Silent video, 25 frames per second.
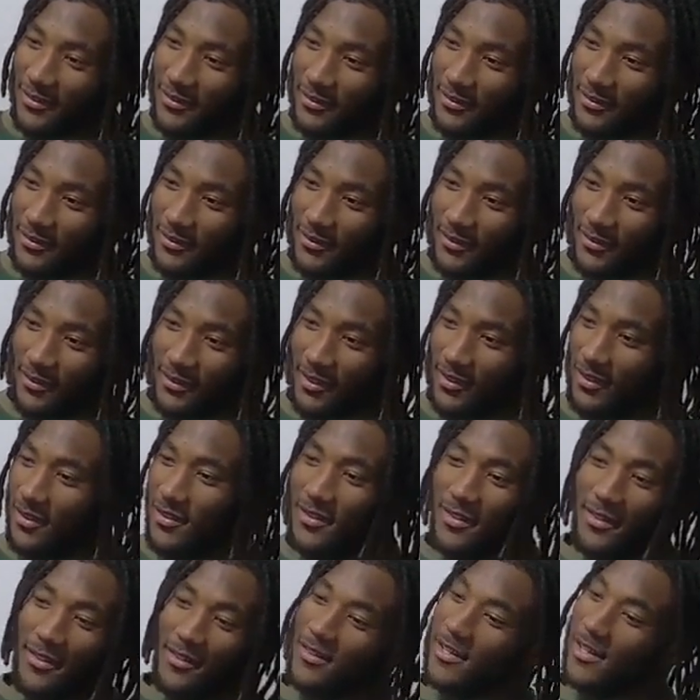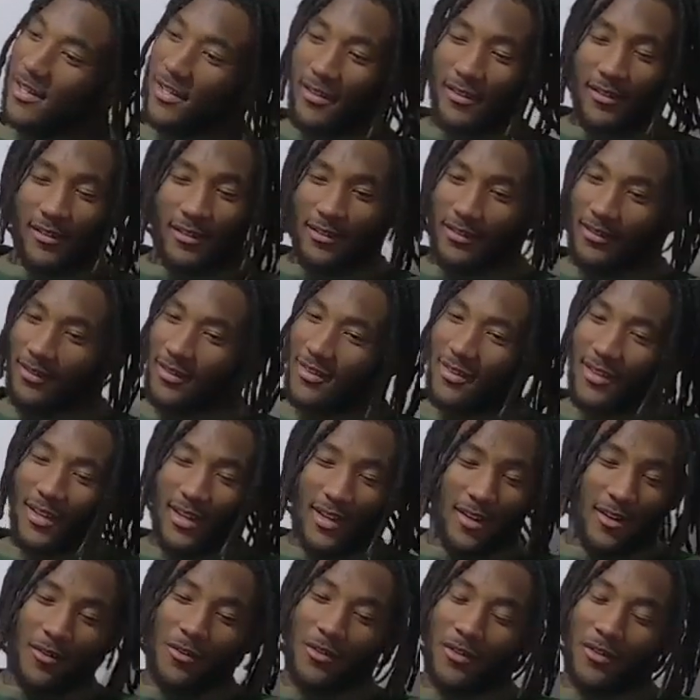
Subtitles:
Because you can't hold them.